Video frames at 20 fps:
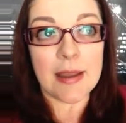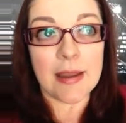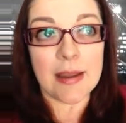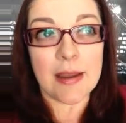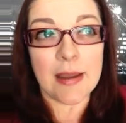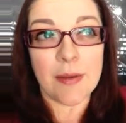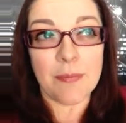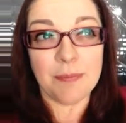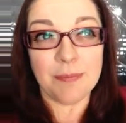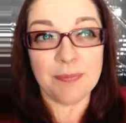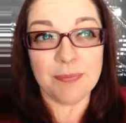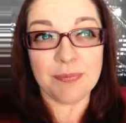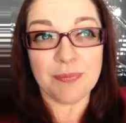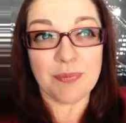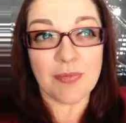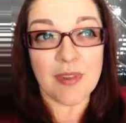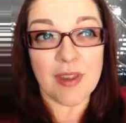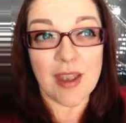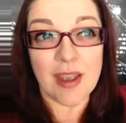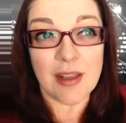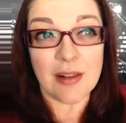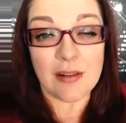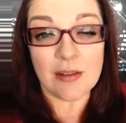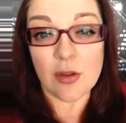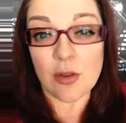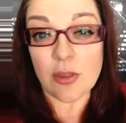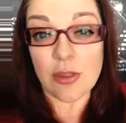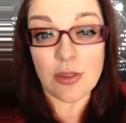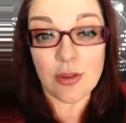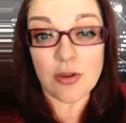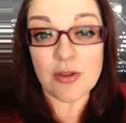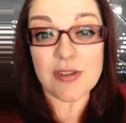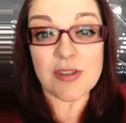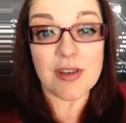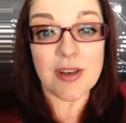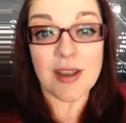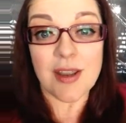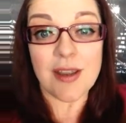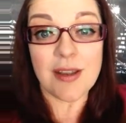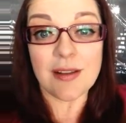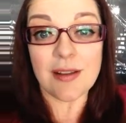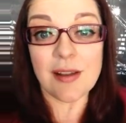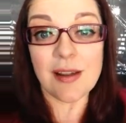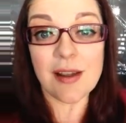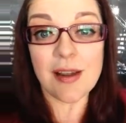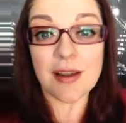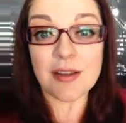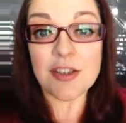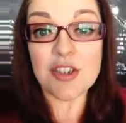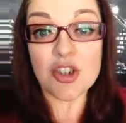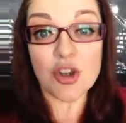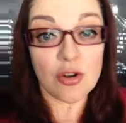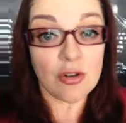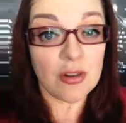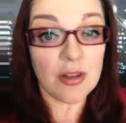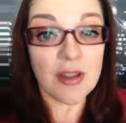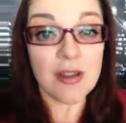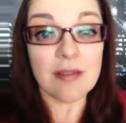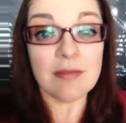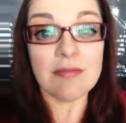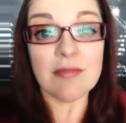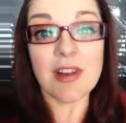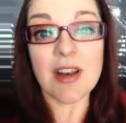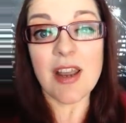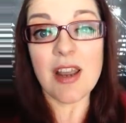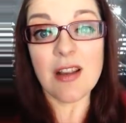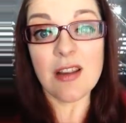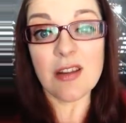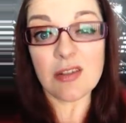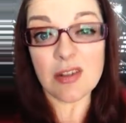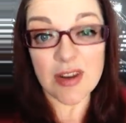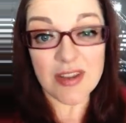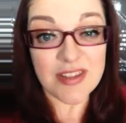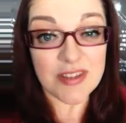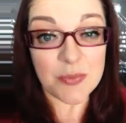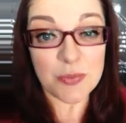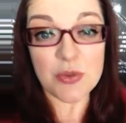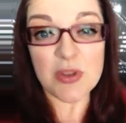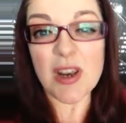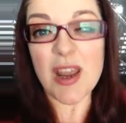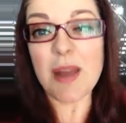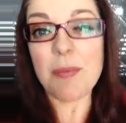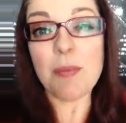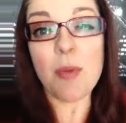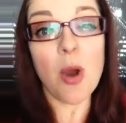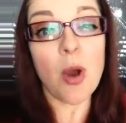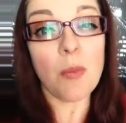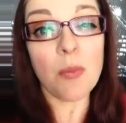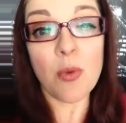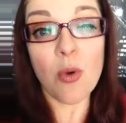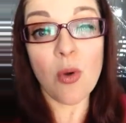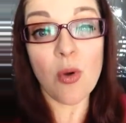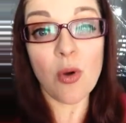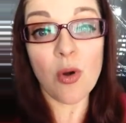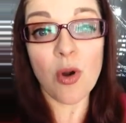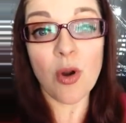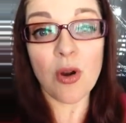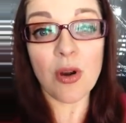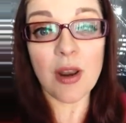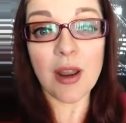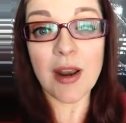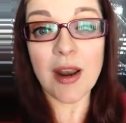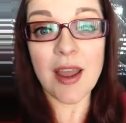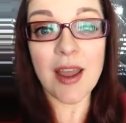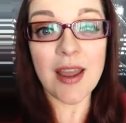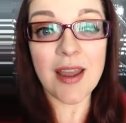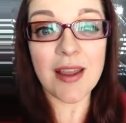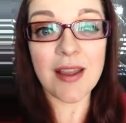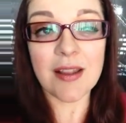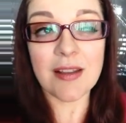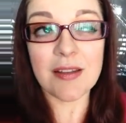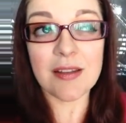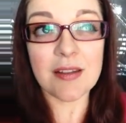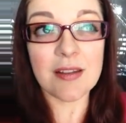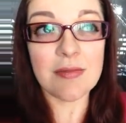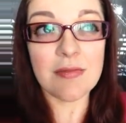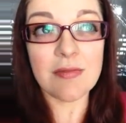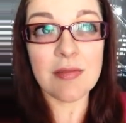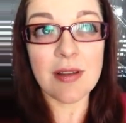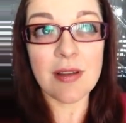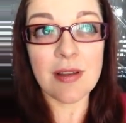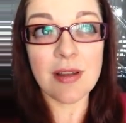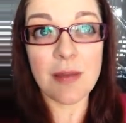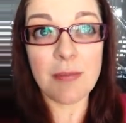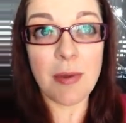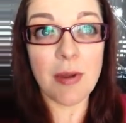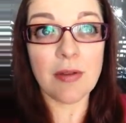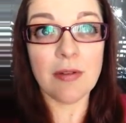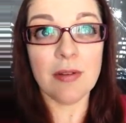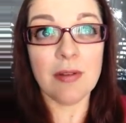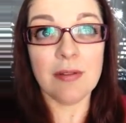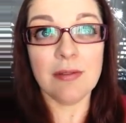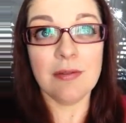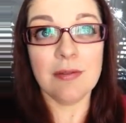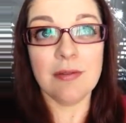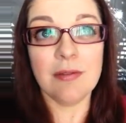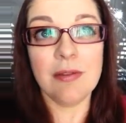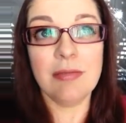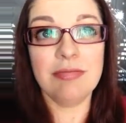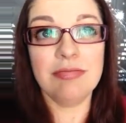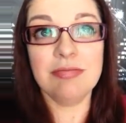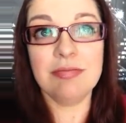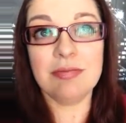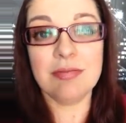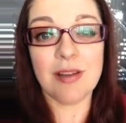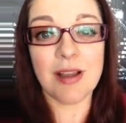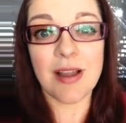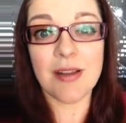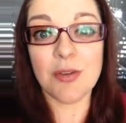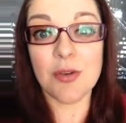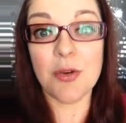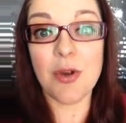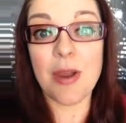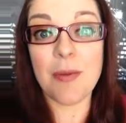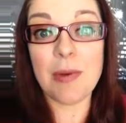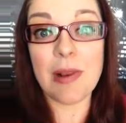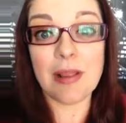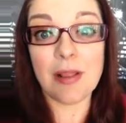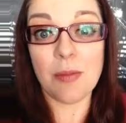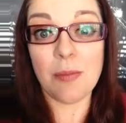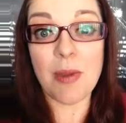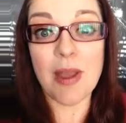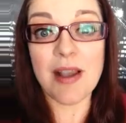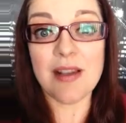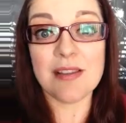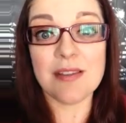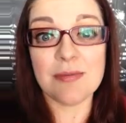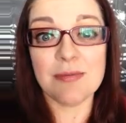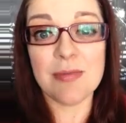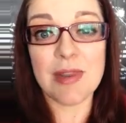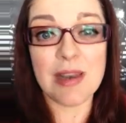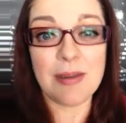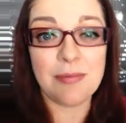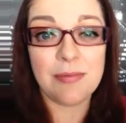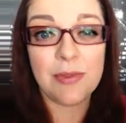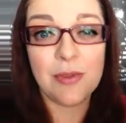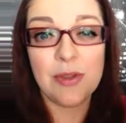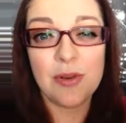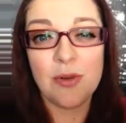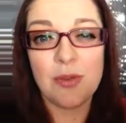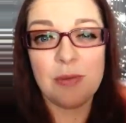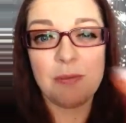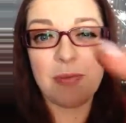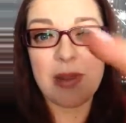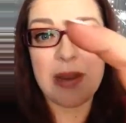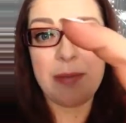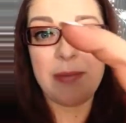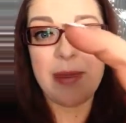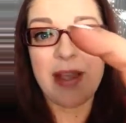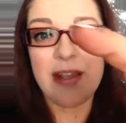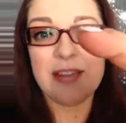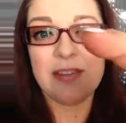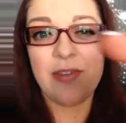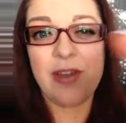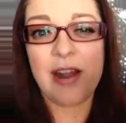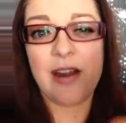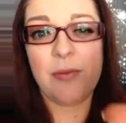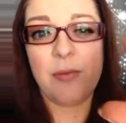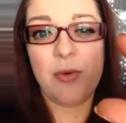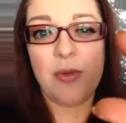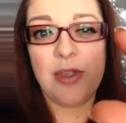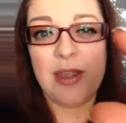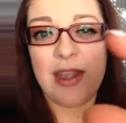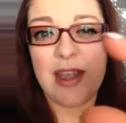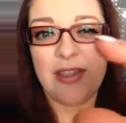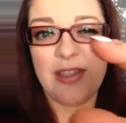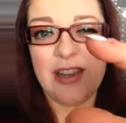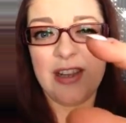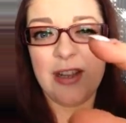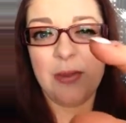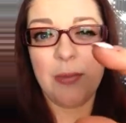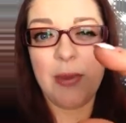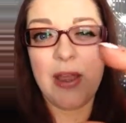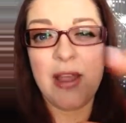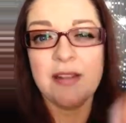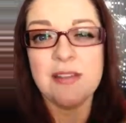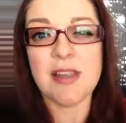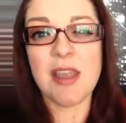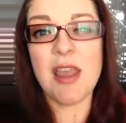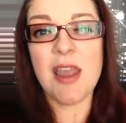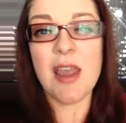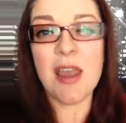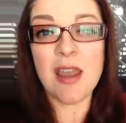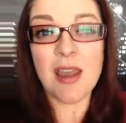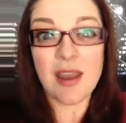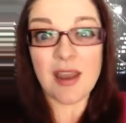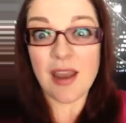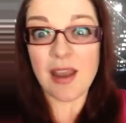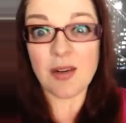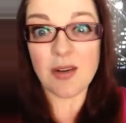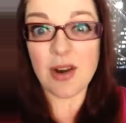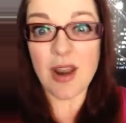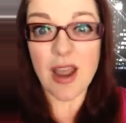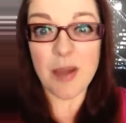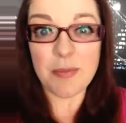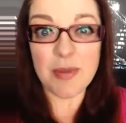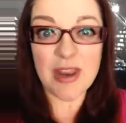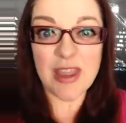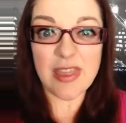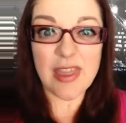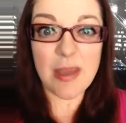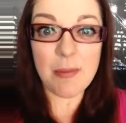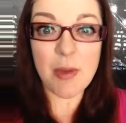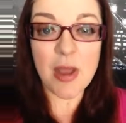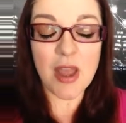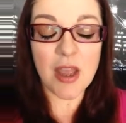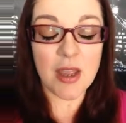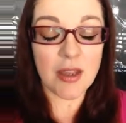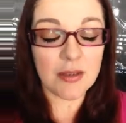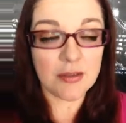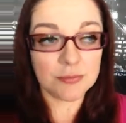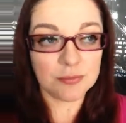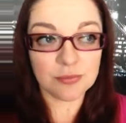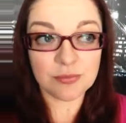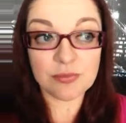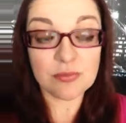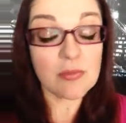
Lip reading: And on Thursday night, I had chocolate and I had crisps and I had popcorn and I had about, I don't know how many little bags, mini, you know, the mini bags of Haribo you get, the little bags. I don't know how many of them I had.